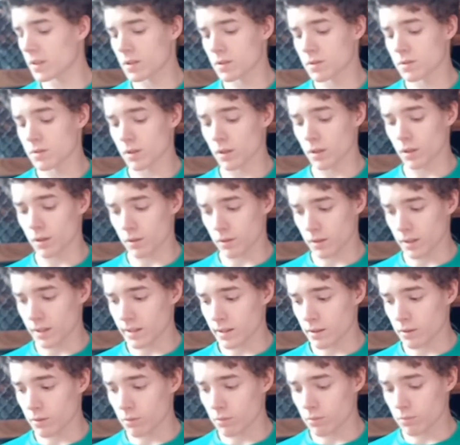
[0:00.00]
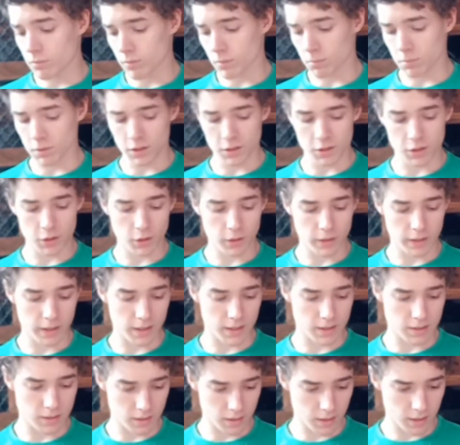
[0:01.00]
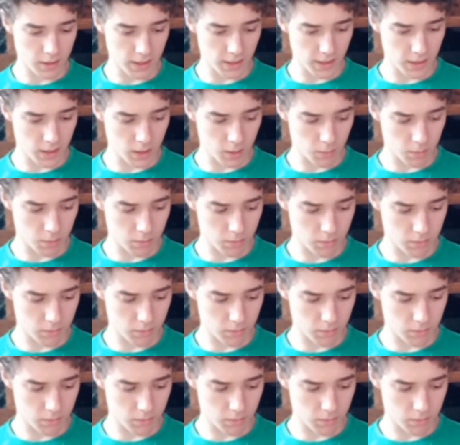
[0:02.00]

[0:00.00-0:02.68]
So now what I'm going to do is clean up